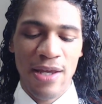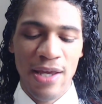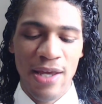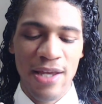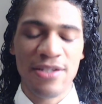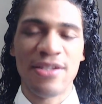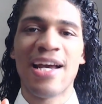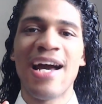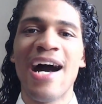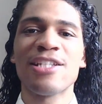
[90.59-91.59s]
is the
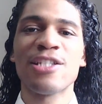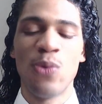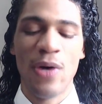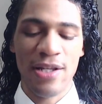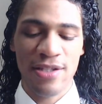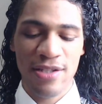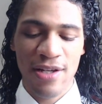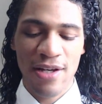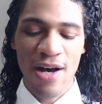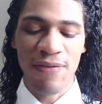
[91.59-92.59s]
consequence
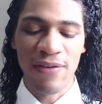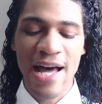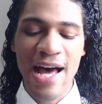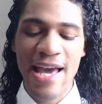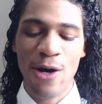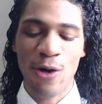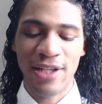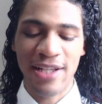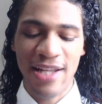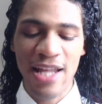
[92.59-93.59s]
of lying on
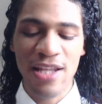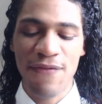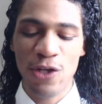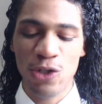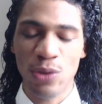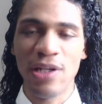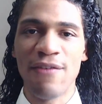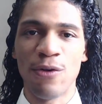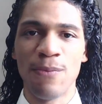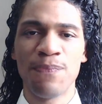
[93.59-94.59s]
an individual
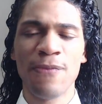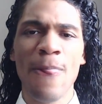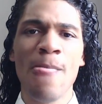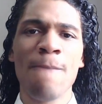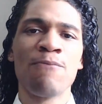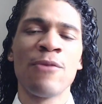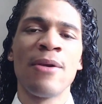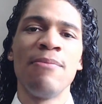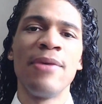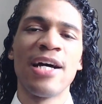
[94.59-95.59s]
level.
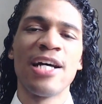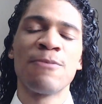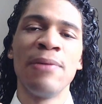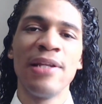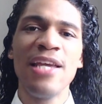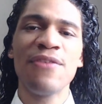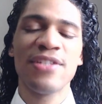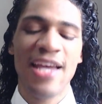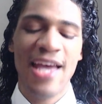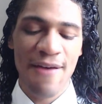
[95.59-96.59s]
Because beliefs
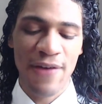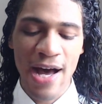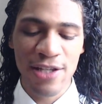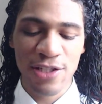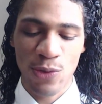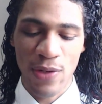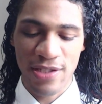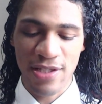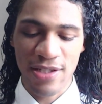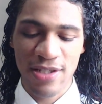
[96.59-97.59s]
have
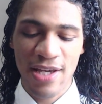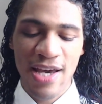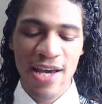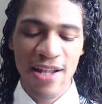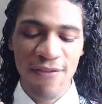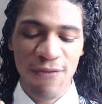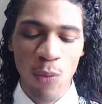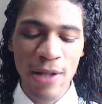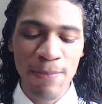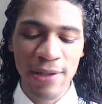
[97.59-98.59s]
consequences, and if
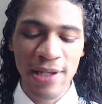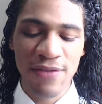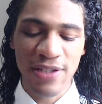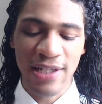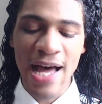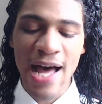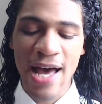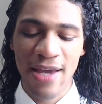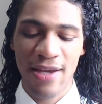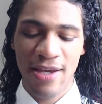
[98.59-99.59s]
one believes a
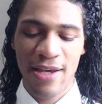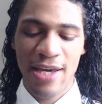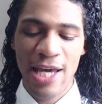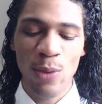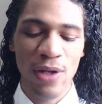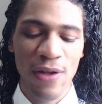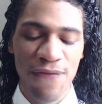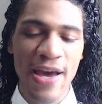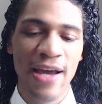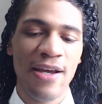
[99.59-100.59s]
lie, it will
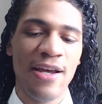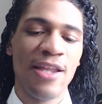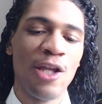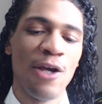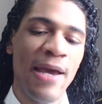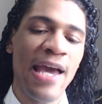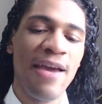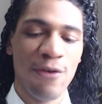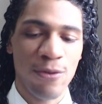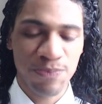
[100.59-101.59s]
affect their
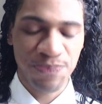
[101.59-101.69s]
behavior.